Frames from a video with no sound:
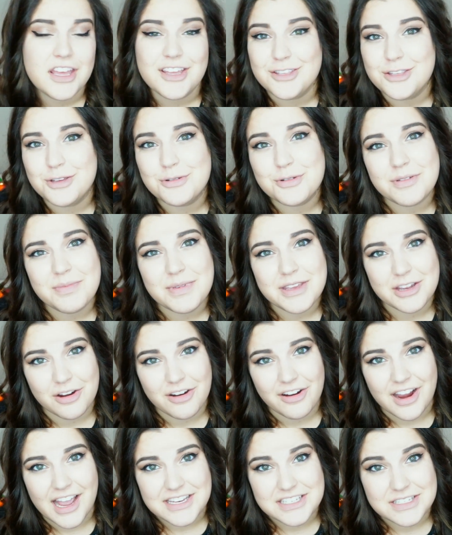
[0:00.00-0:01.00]
You would be
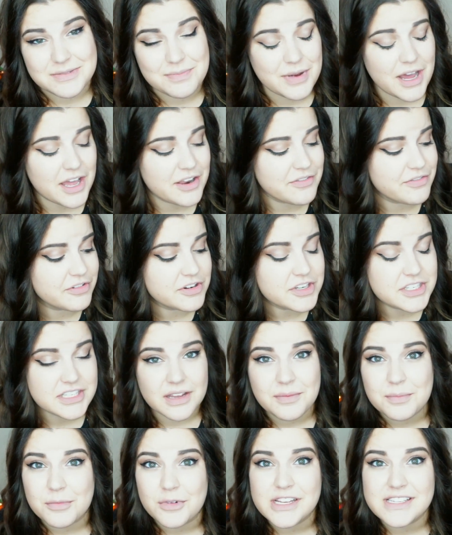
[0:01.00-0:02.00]
correct, but for
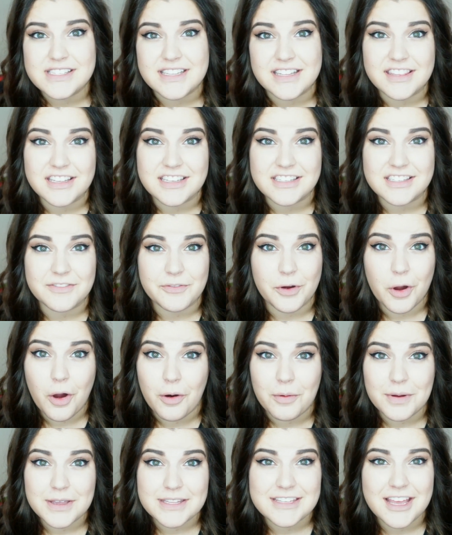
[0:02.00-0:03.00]
some reason, these have
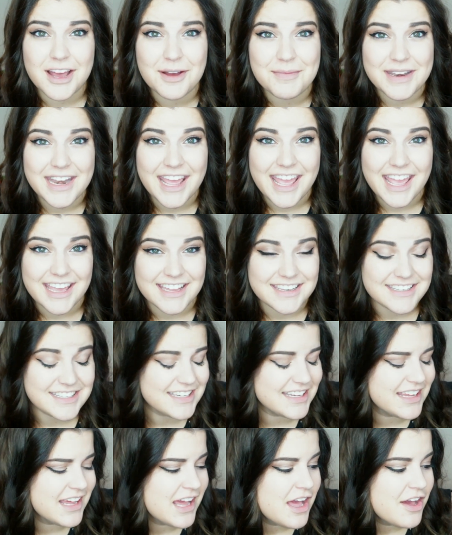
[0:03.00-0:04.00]
always come in
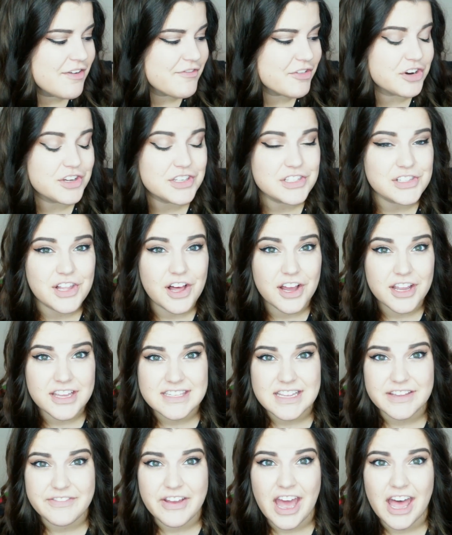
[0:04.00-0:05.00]
handy for as long
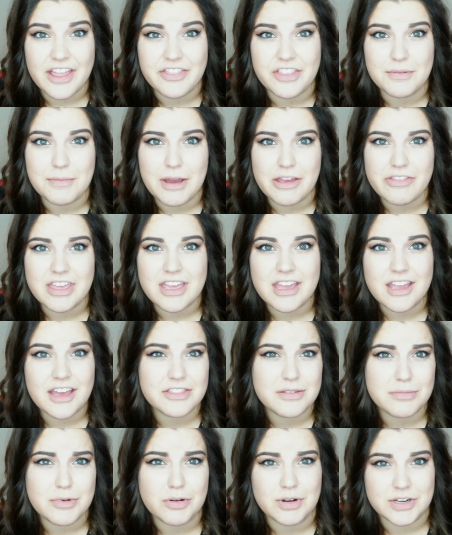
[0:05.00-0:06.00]
as I've had them. I think I
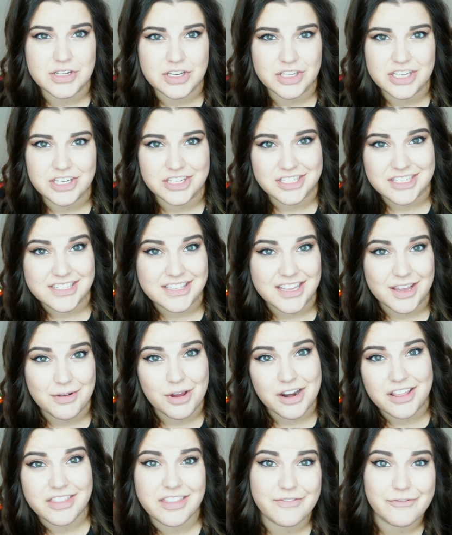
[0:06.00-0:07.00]
got them originally just because I
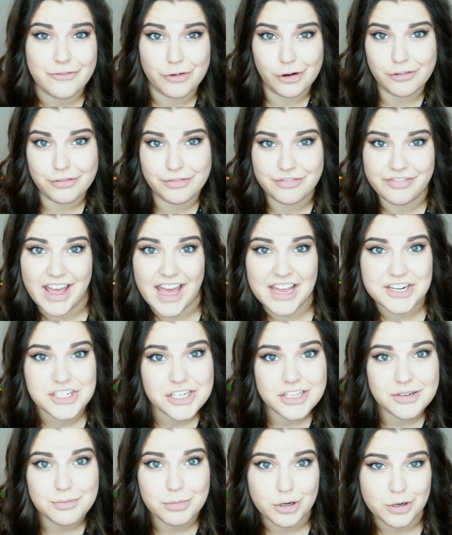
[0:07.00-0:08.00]
wanted them for
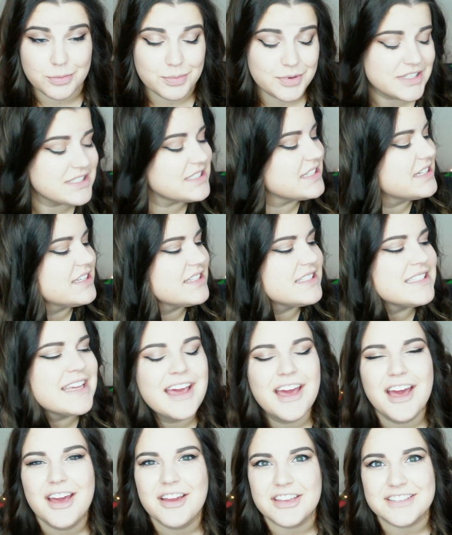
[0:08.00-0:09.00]
fashion purposes,
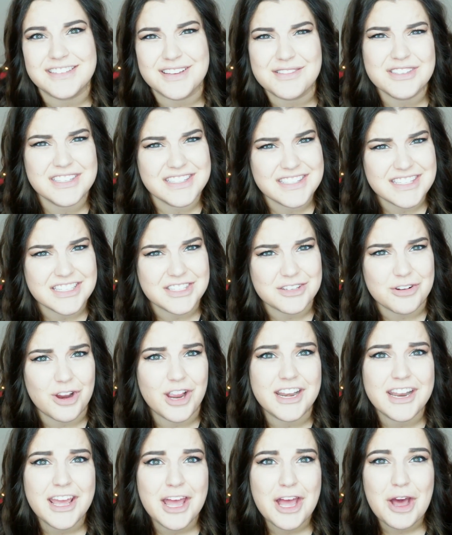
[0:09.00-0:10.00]
because I was in 6th
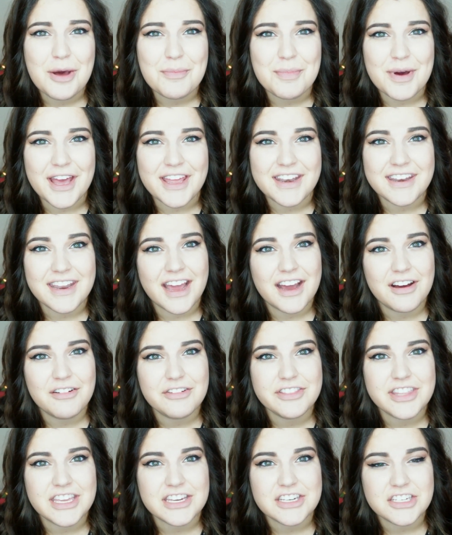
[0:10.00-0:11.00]
grade, but
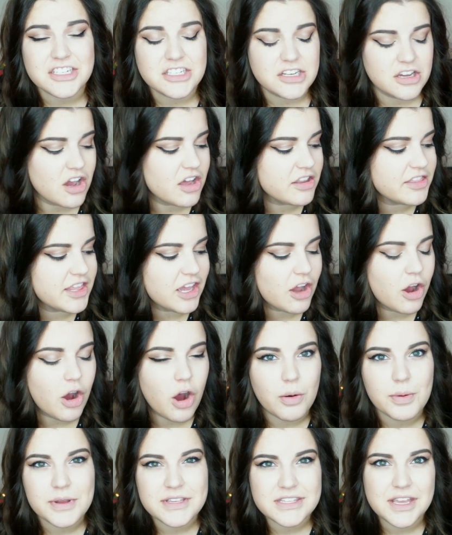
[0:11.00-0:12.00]
now they
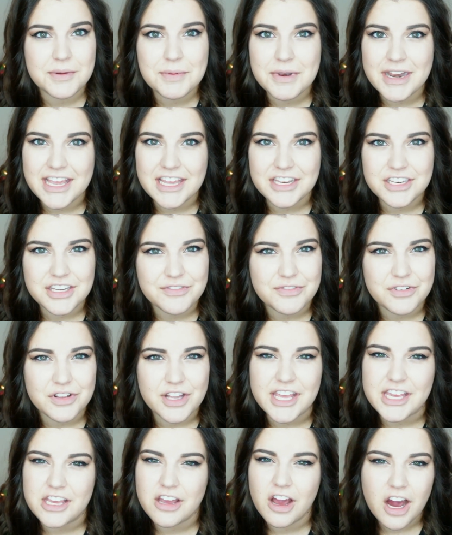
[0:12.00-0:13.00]
always come in handy for
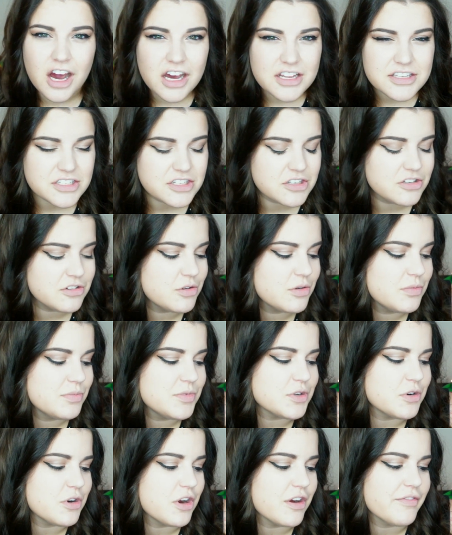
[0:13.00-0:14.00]
like
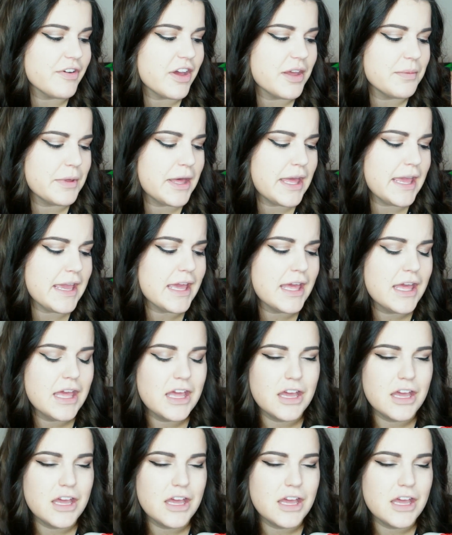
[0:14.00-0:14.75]
costumes, or if I'm like